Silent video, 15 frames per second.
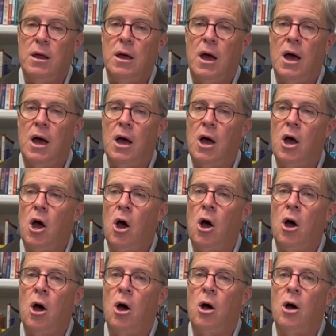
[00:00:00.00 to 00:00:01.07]

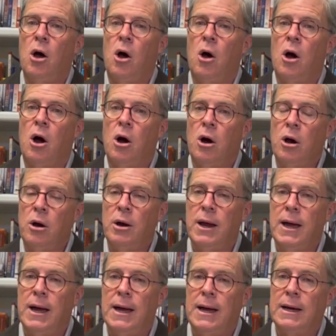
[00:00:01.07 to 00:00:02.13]

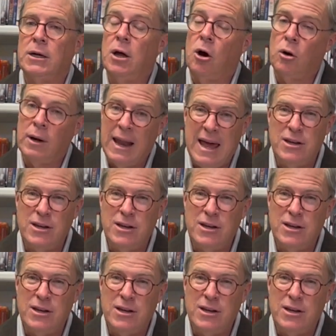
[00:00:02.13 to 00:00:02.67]
are led